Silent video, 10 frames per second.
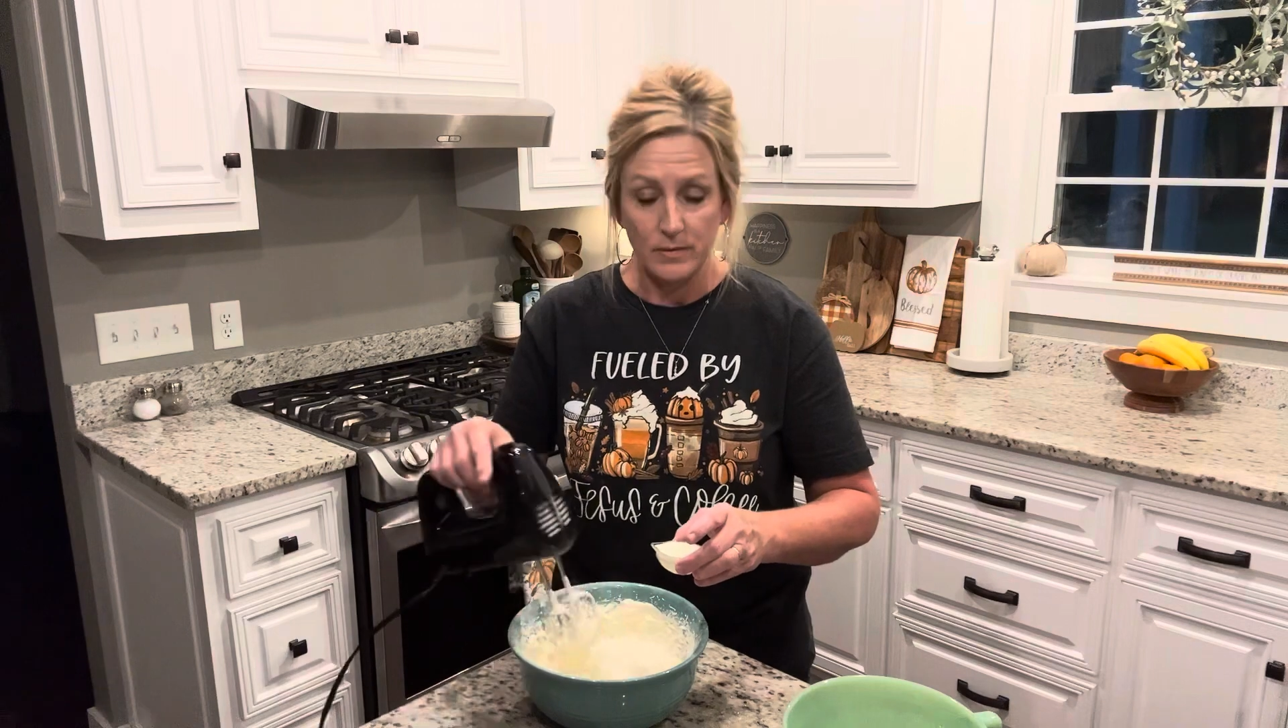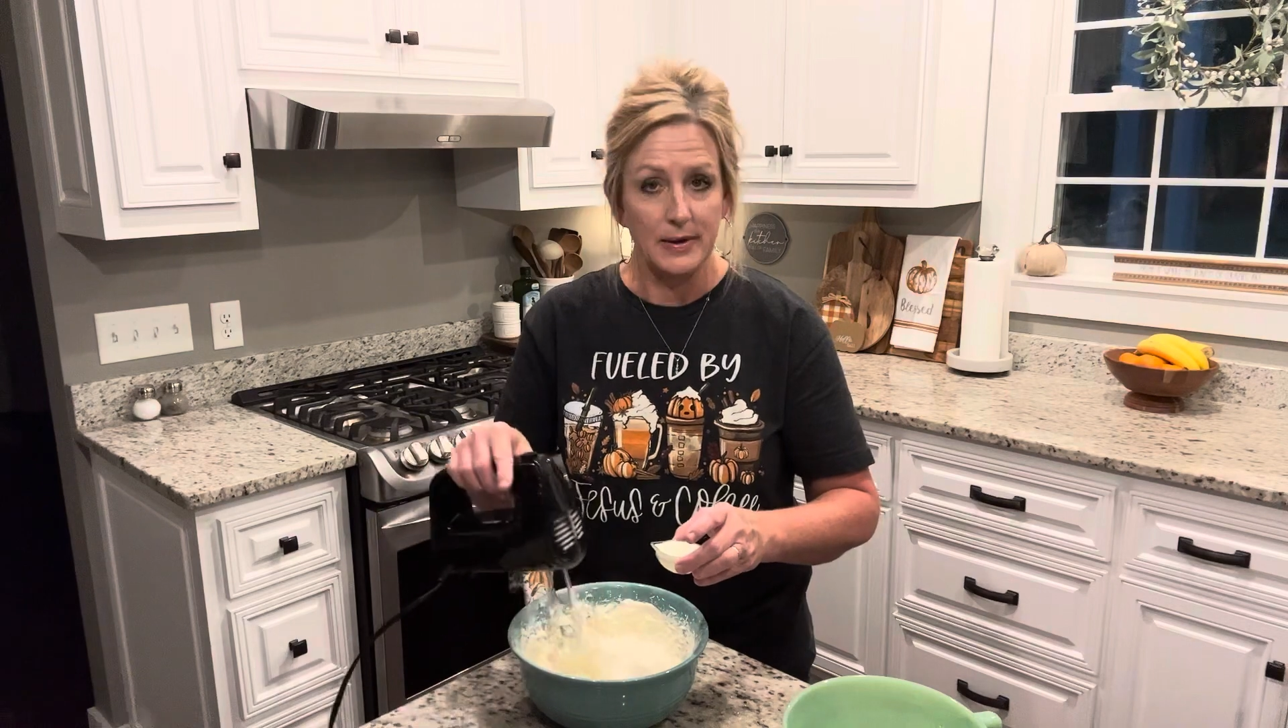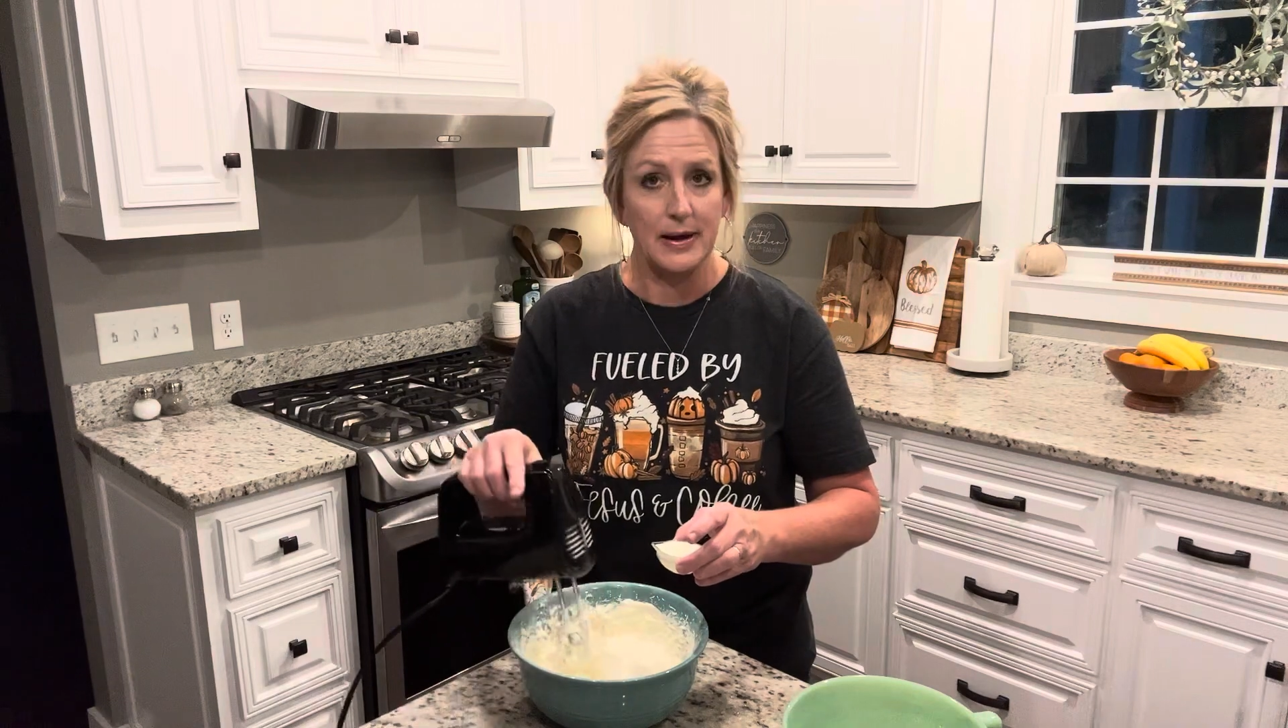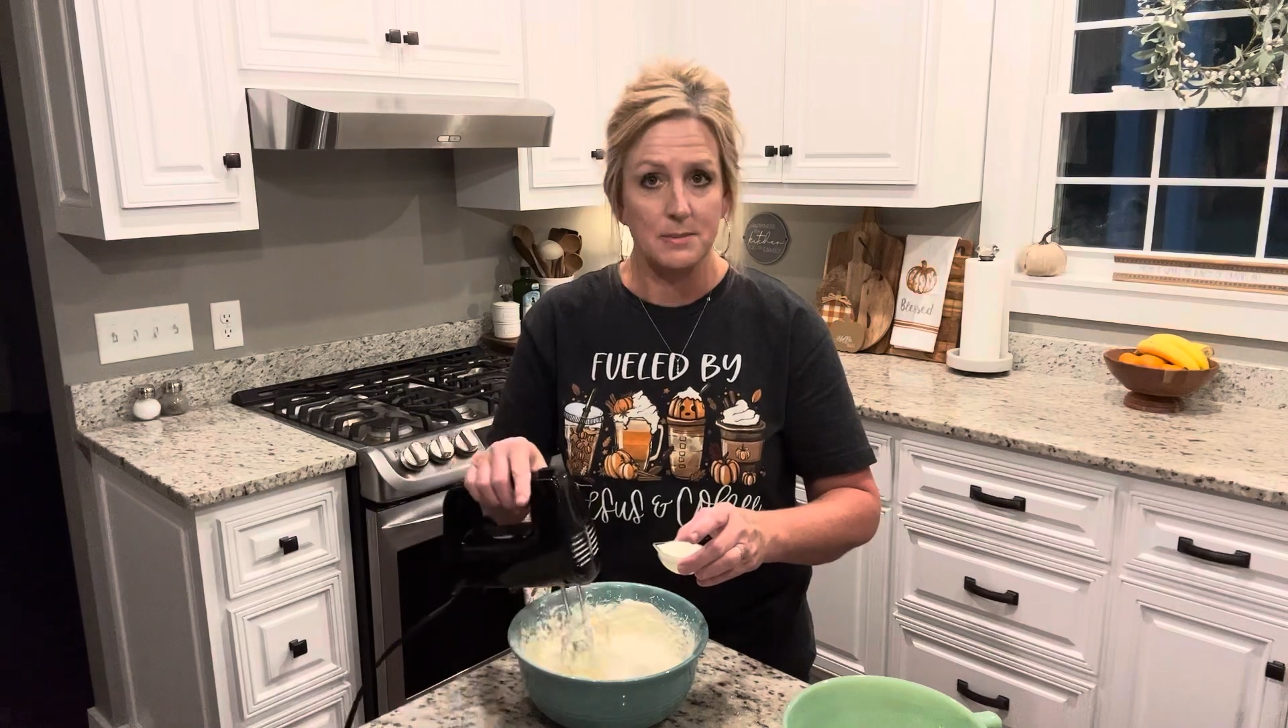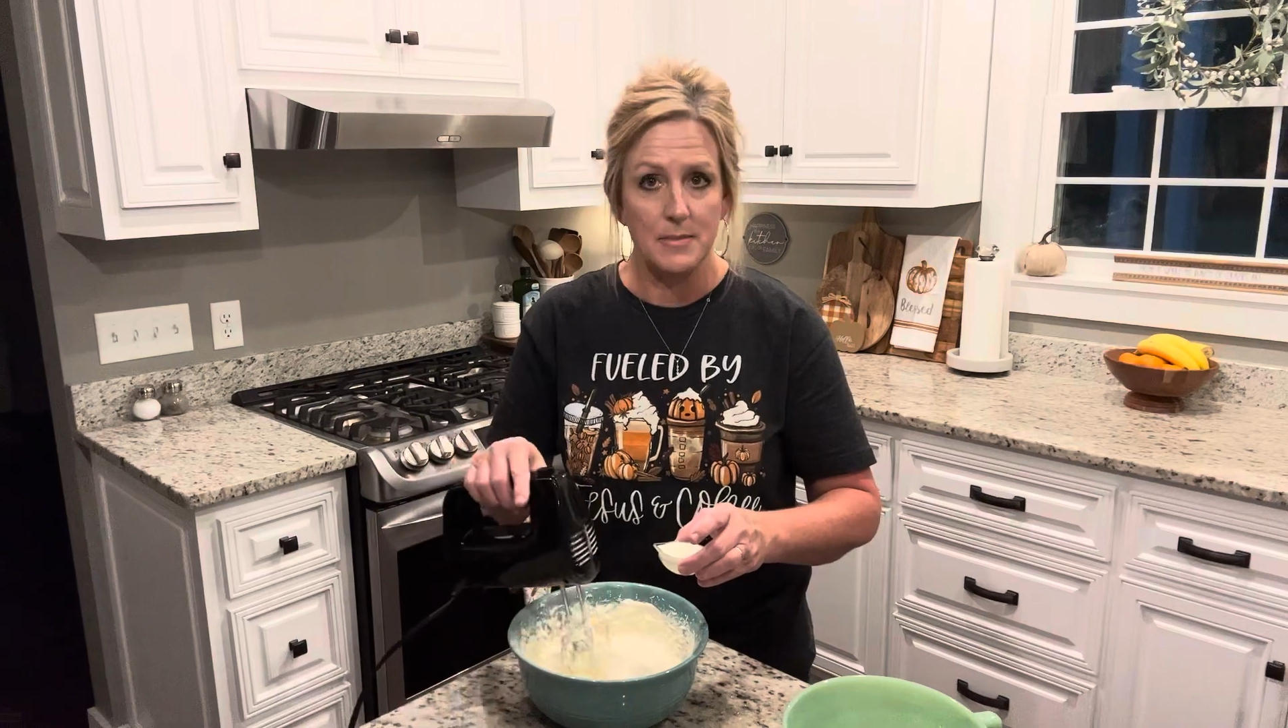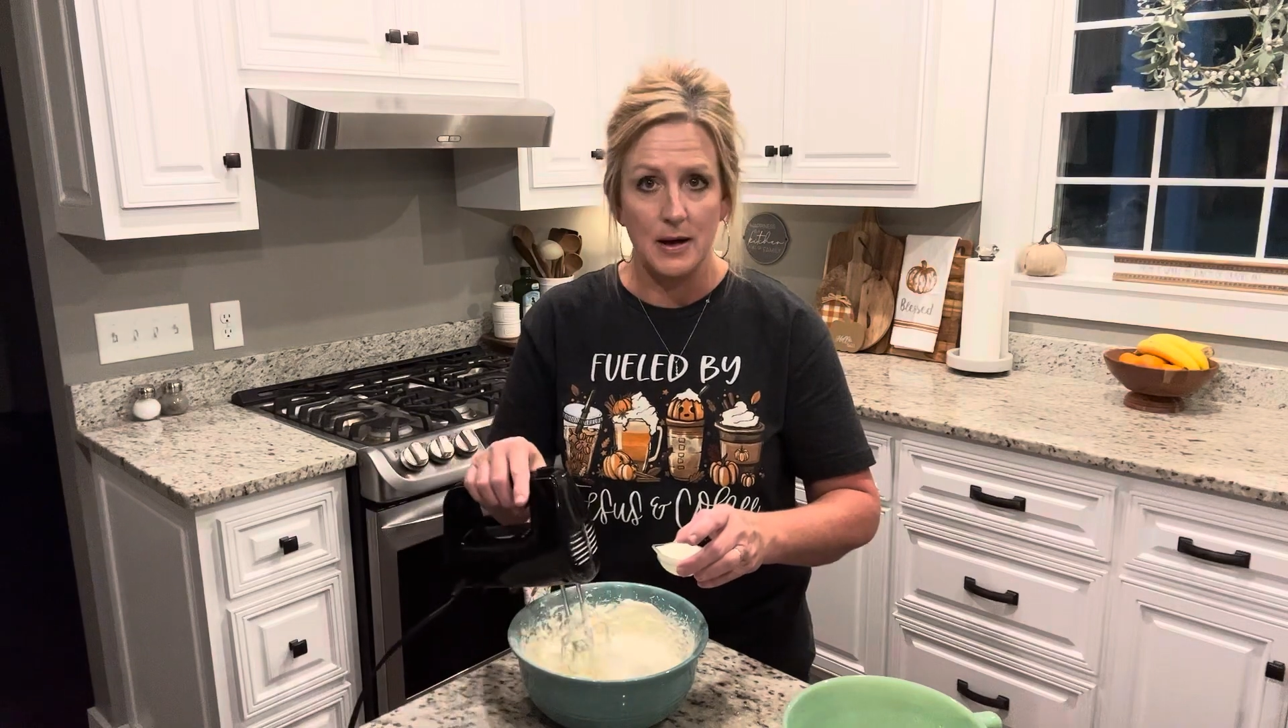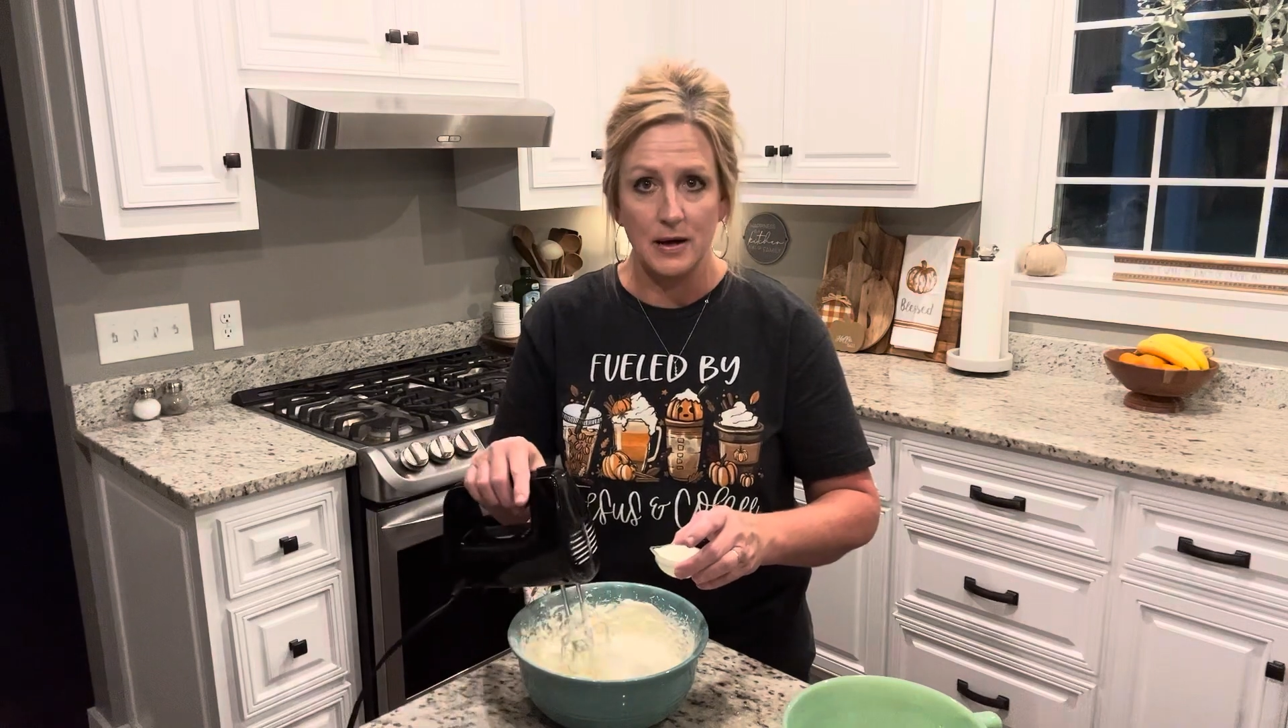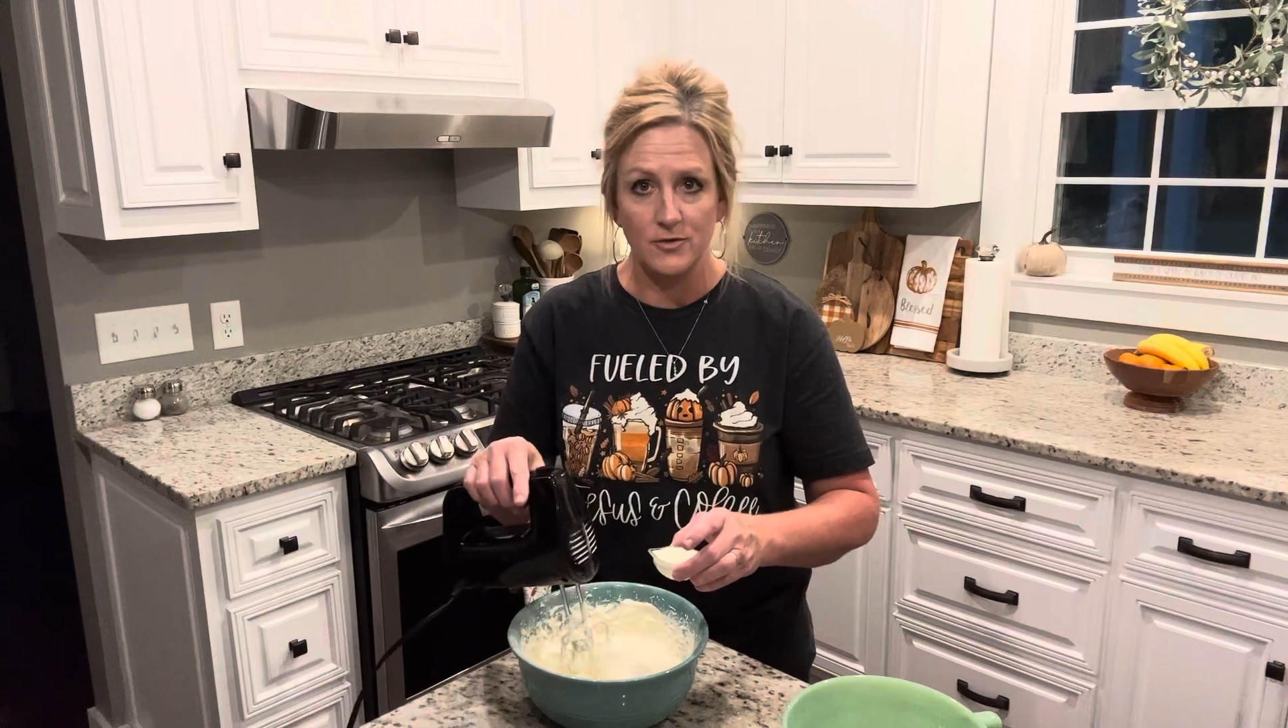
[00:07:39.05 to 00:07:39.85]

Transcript: need much,